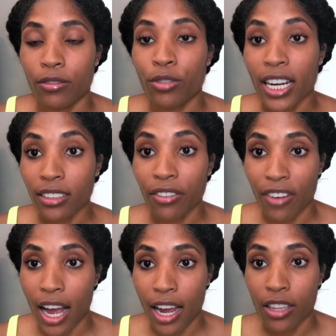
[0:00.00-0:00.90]

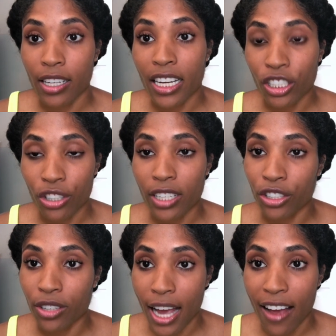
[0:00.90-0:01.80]
rectify the issues
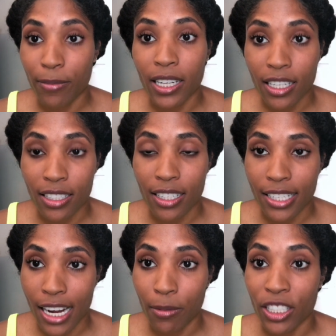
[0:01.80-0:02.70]
that you have because of the
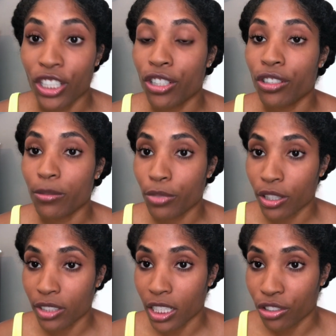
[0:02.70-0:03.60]
damage is to do
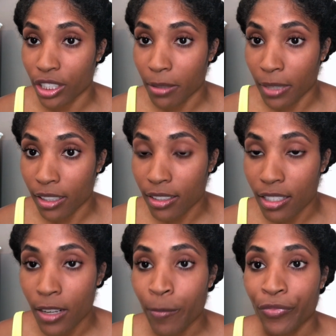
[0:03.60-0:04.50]
protein
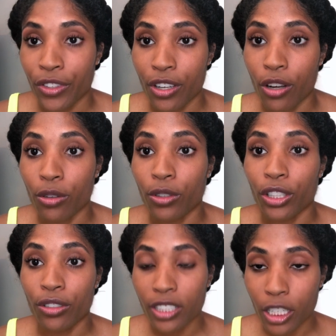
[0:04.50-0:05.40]
treatments. So
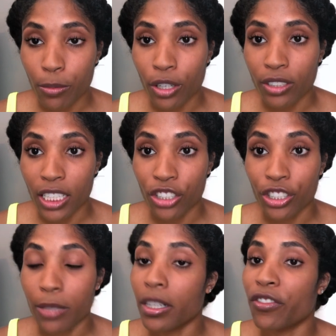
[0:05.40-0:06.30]
using a protein
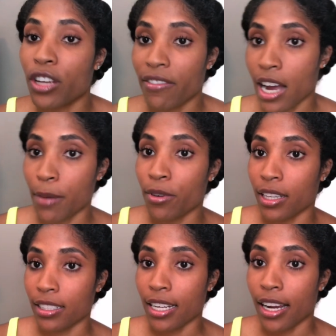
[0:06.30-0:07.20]
treatment if you have high
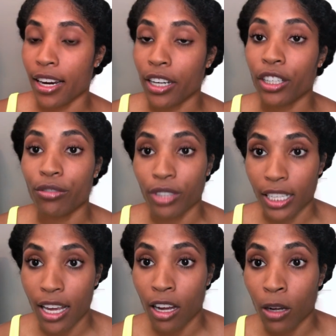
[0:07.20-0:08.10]
porosity hair can really
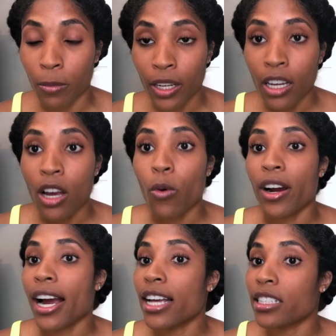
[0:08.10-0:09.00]
help.
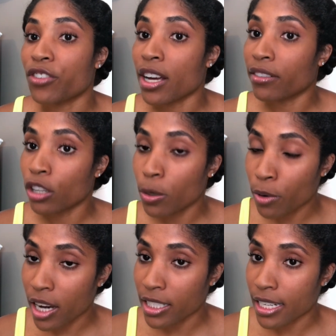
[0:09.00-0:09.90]
Whereas if you have low
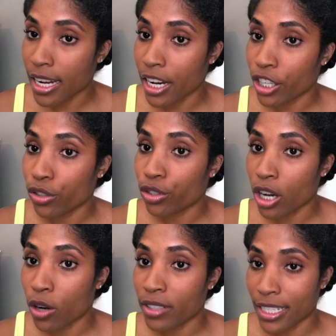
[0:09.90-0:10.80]
porosity hair, you
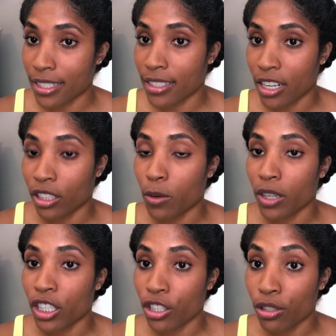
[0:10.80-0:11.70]
don't necessarily
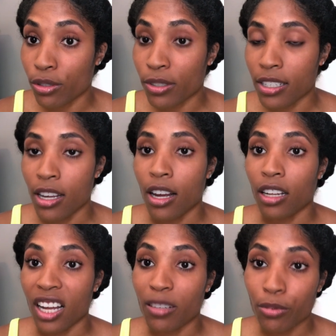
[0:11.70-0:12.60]
want to use a
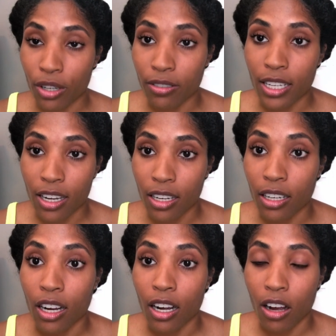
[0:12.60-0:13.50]
lot of protein
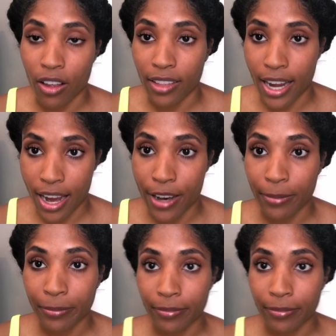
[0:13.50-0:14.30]
on the hair.